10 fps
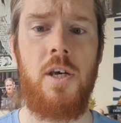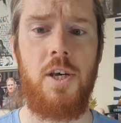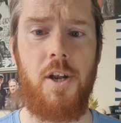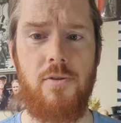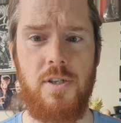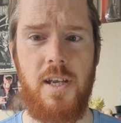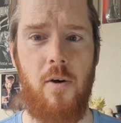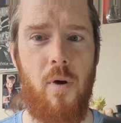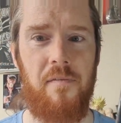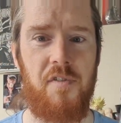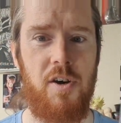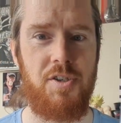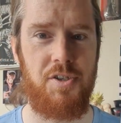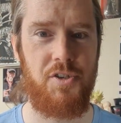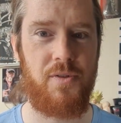You don't just get one
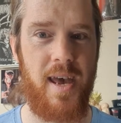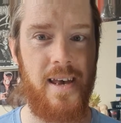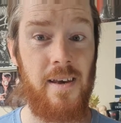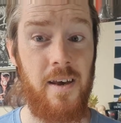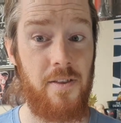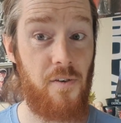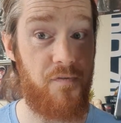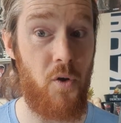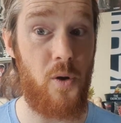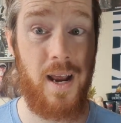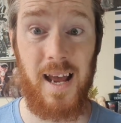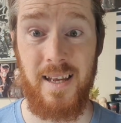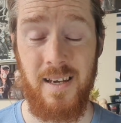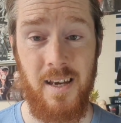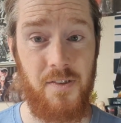version. You get the
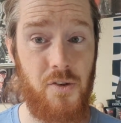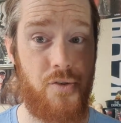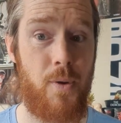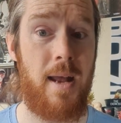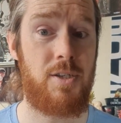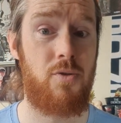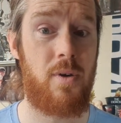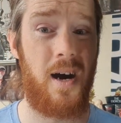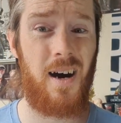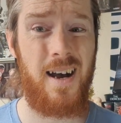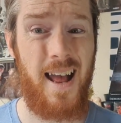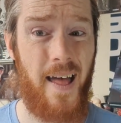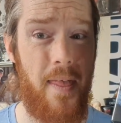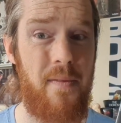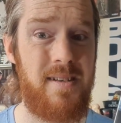4K, the theatrical cut,
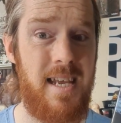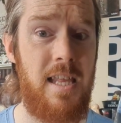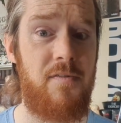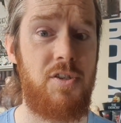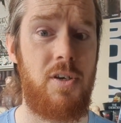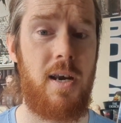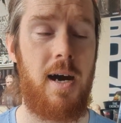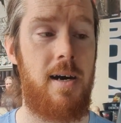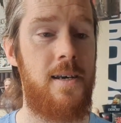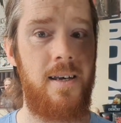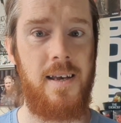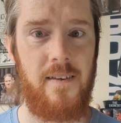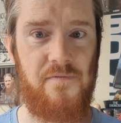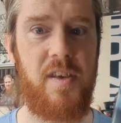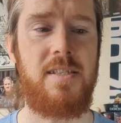and then the television cut.
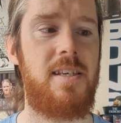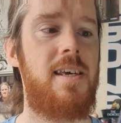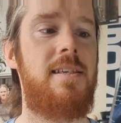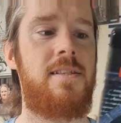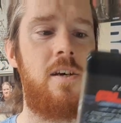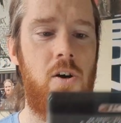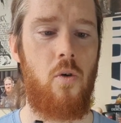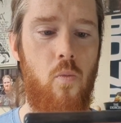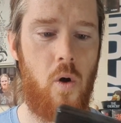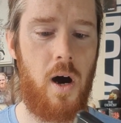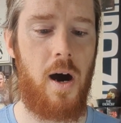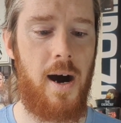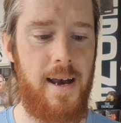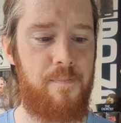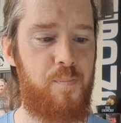This is what
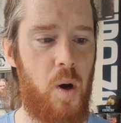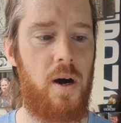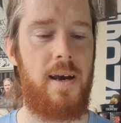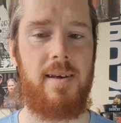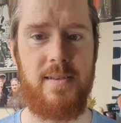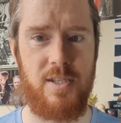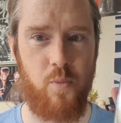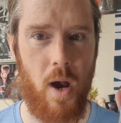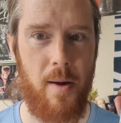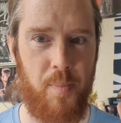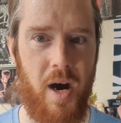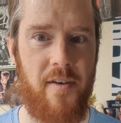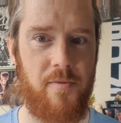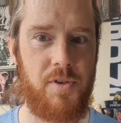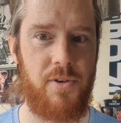I buy. This is why I buy
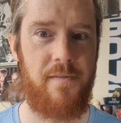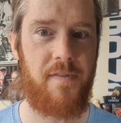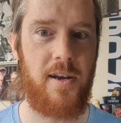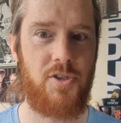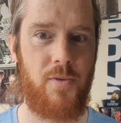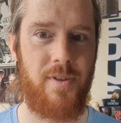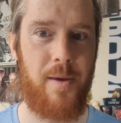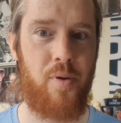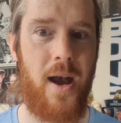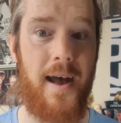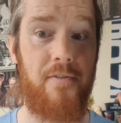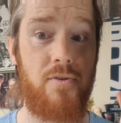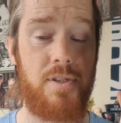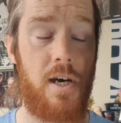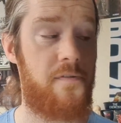from Screen Factory when they put out new
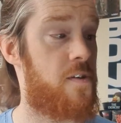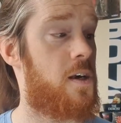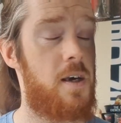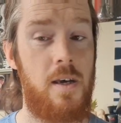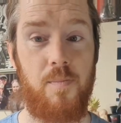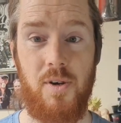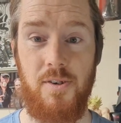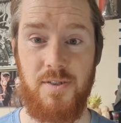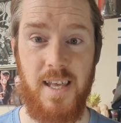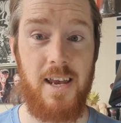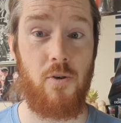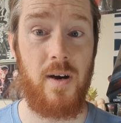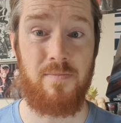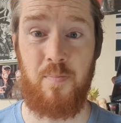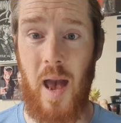stuff, because they
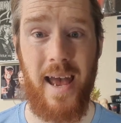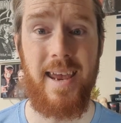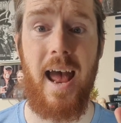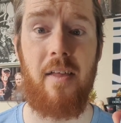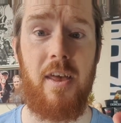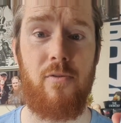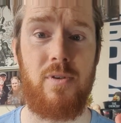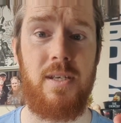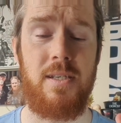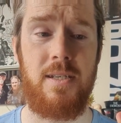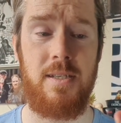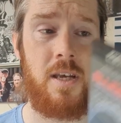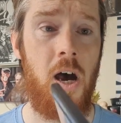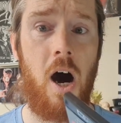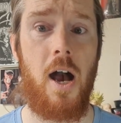always pack out their releases.
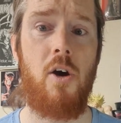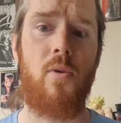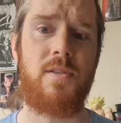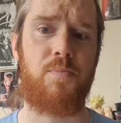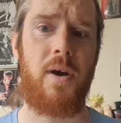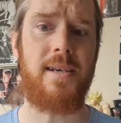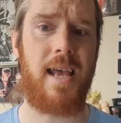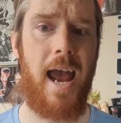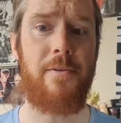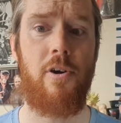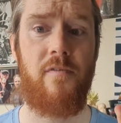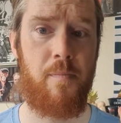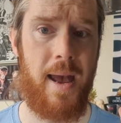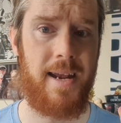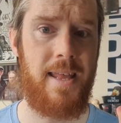I always praise Arrow for
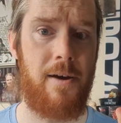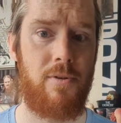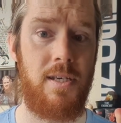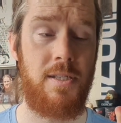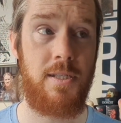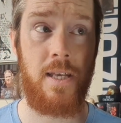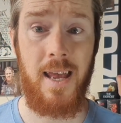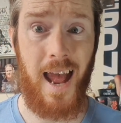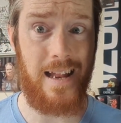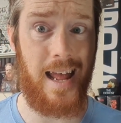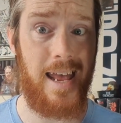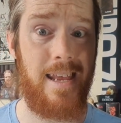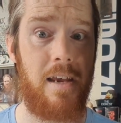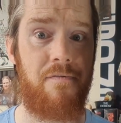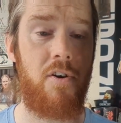packing out releases, and
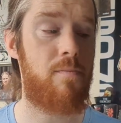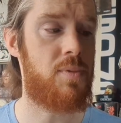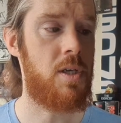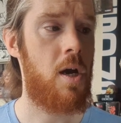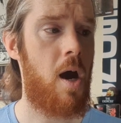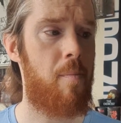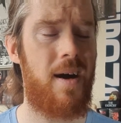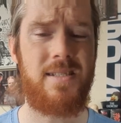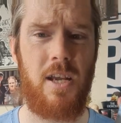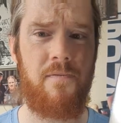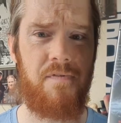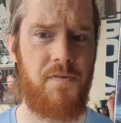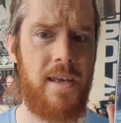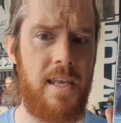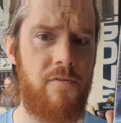88 Films, but I don't think
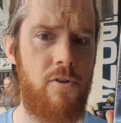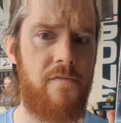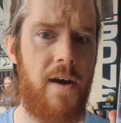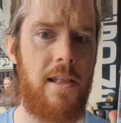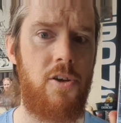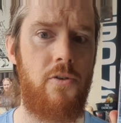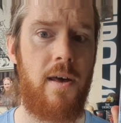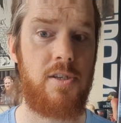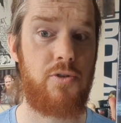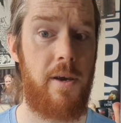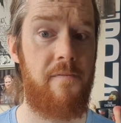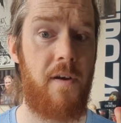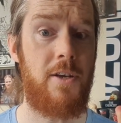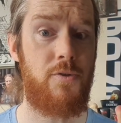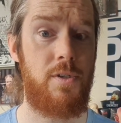they give you the value that Screen
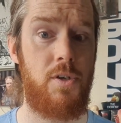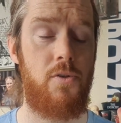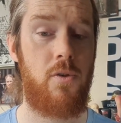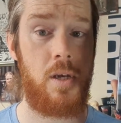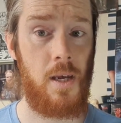Factory do.